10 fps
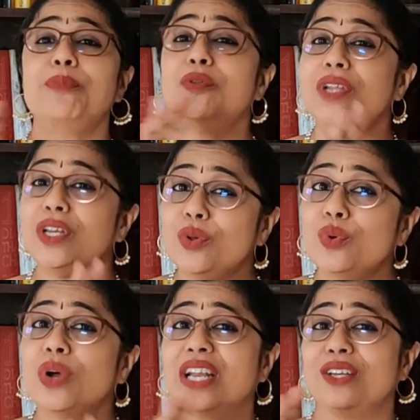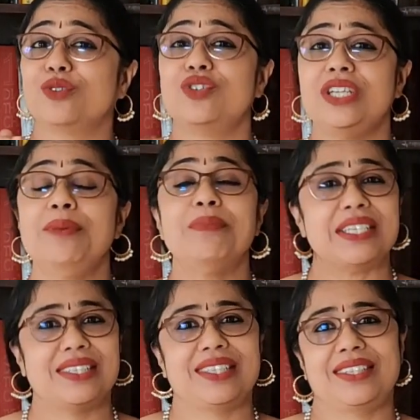between you and your dream
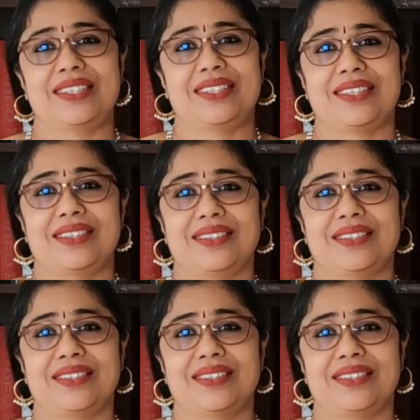is this.